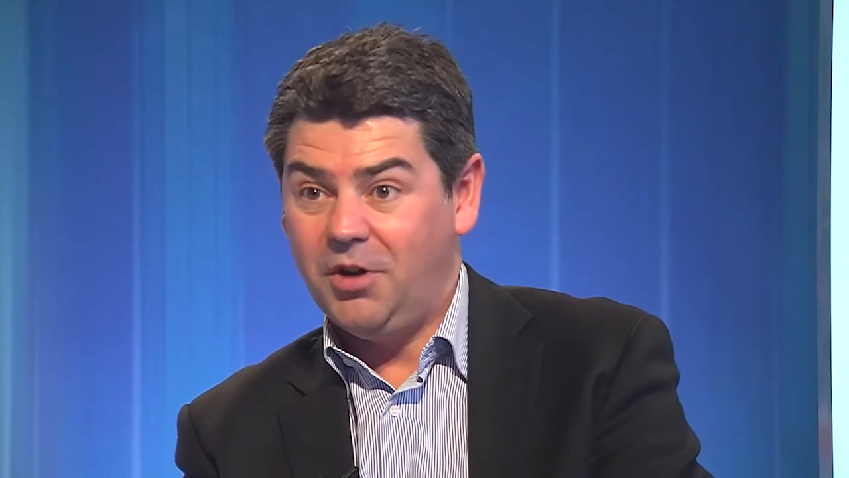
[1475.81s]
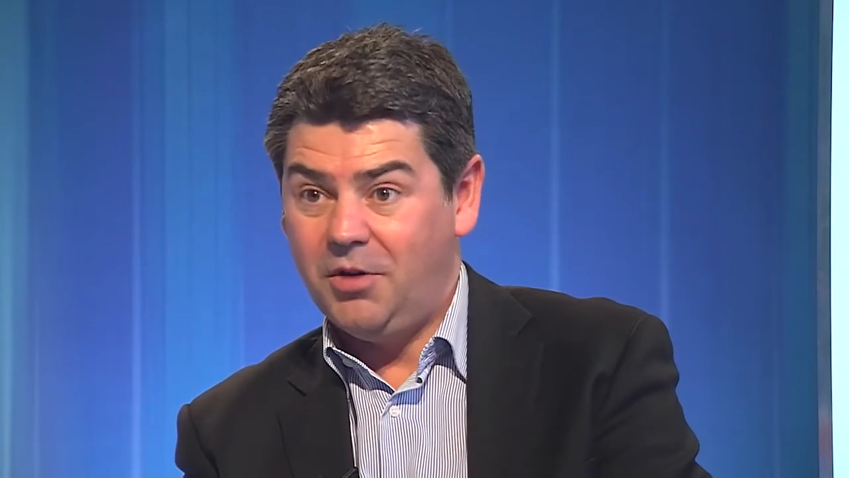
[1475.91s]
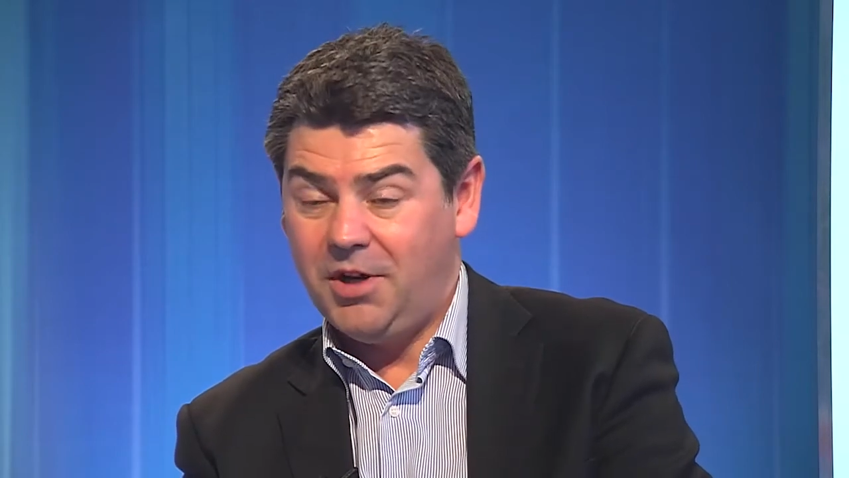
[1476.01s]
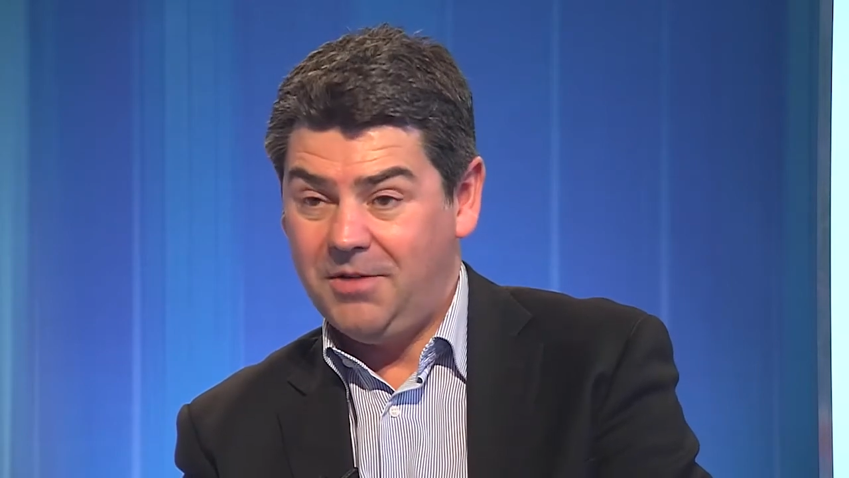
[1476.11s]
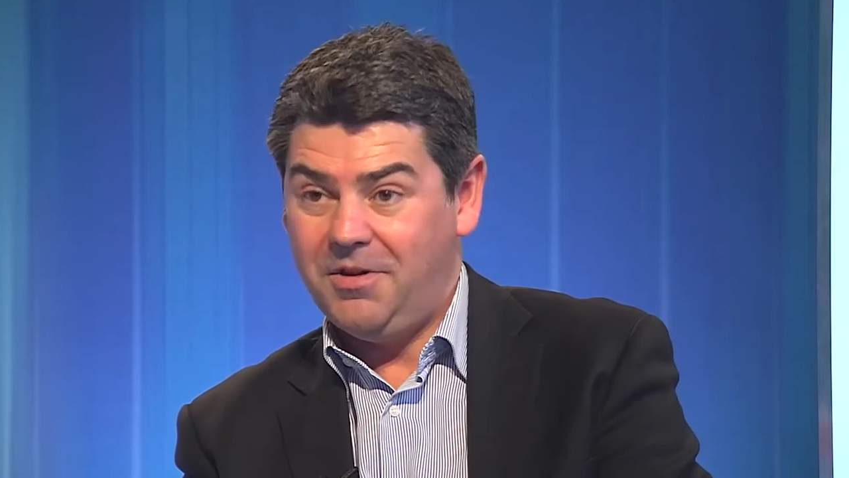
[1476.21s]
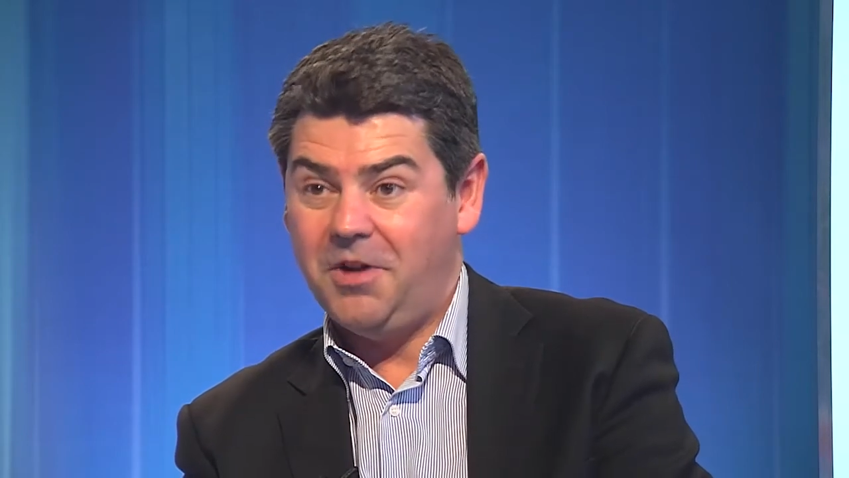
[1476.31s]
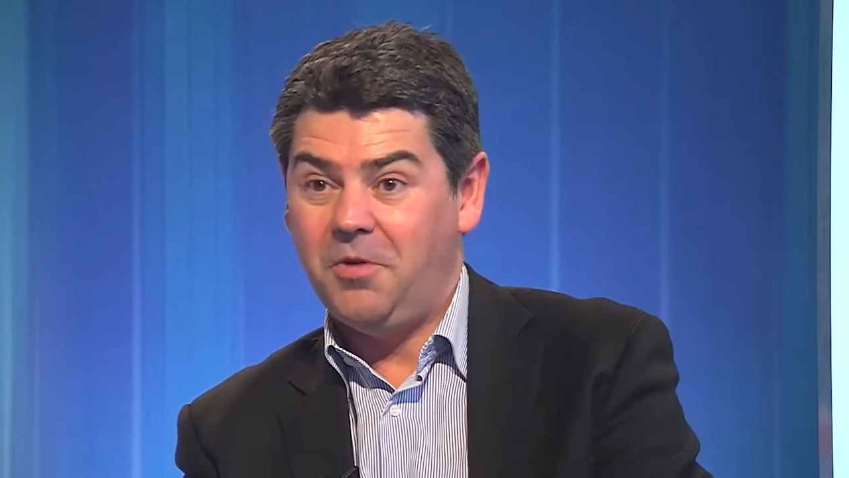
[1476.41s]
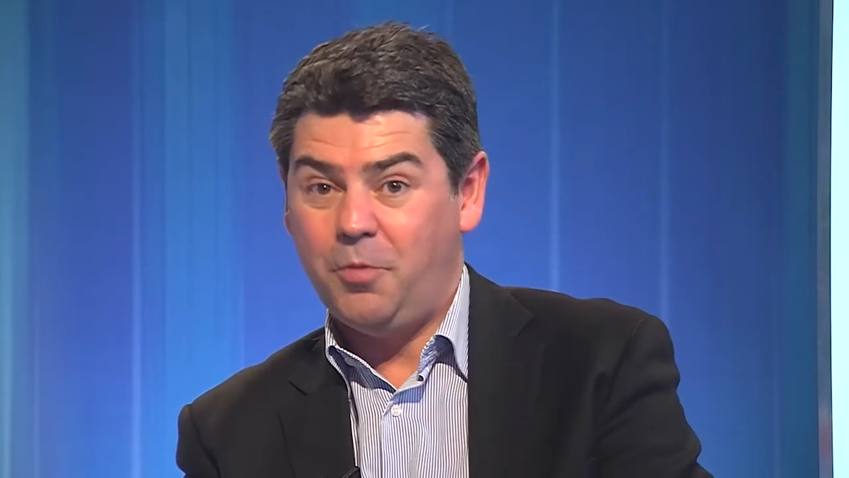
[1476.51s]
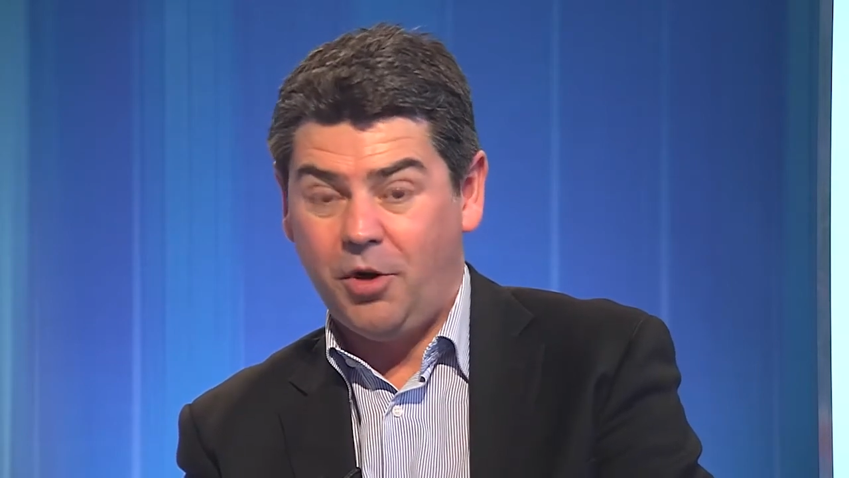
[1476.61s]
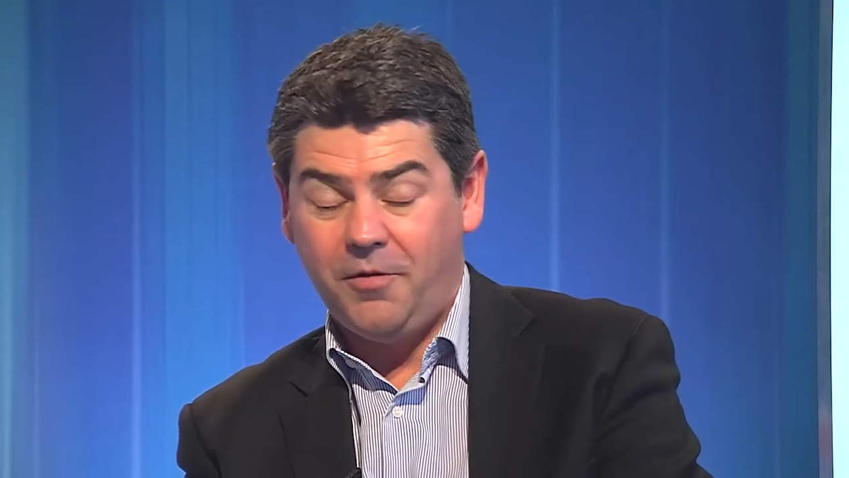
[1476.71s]
own it and are
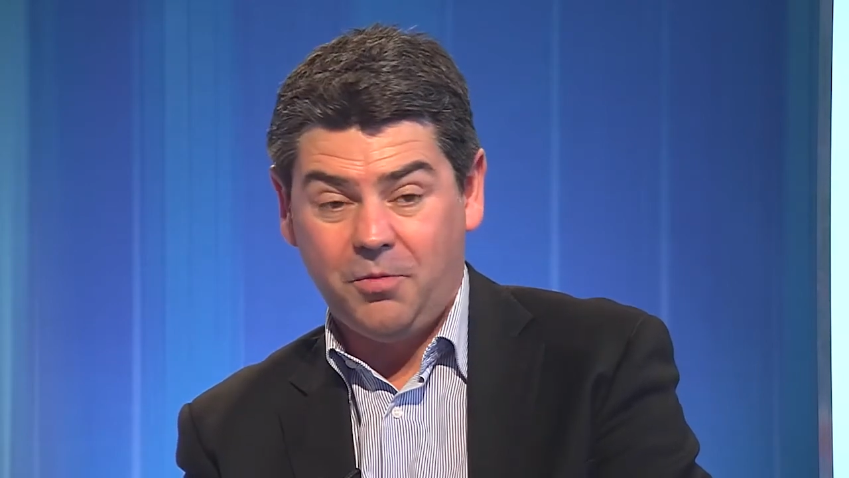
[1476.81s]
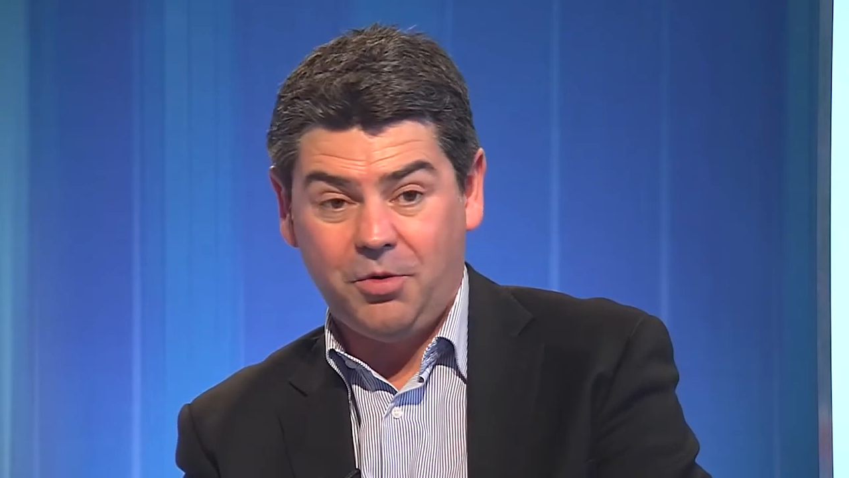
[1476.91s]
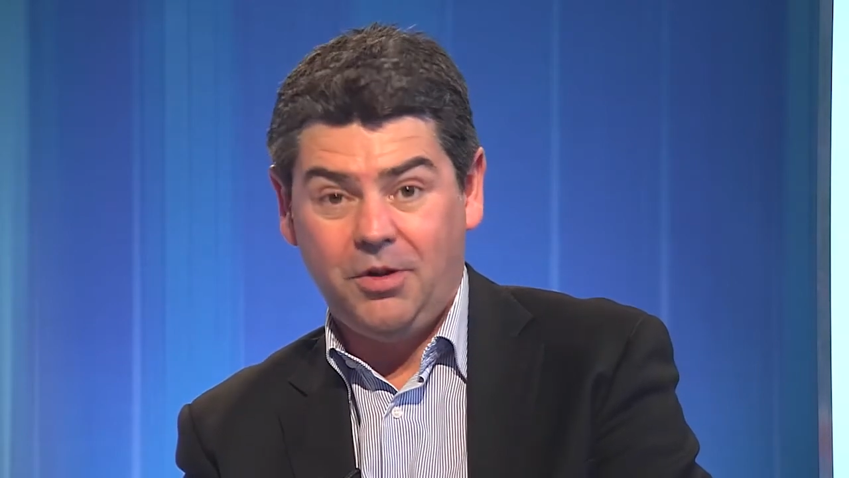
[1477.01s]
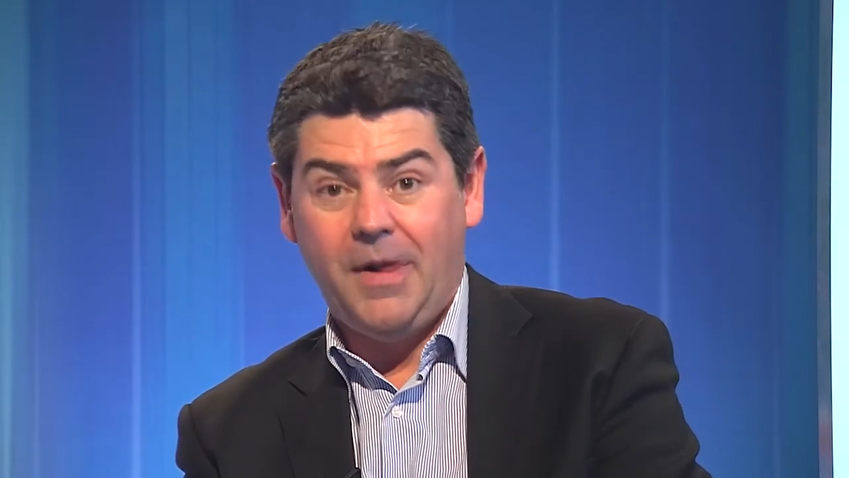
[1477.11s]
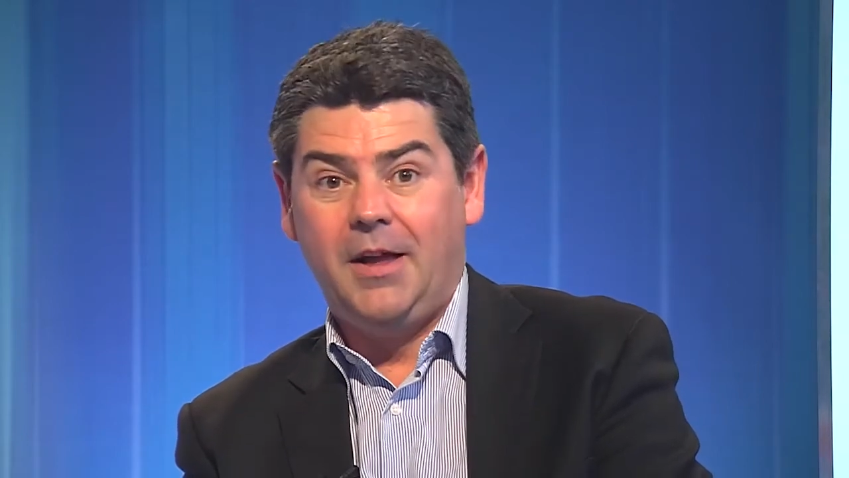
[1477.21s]
profitable,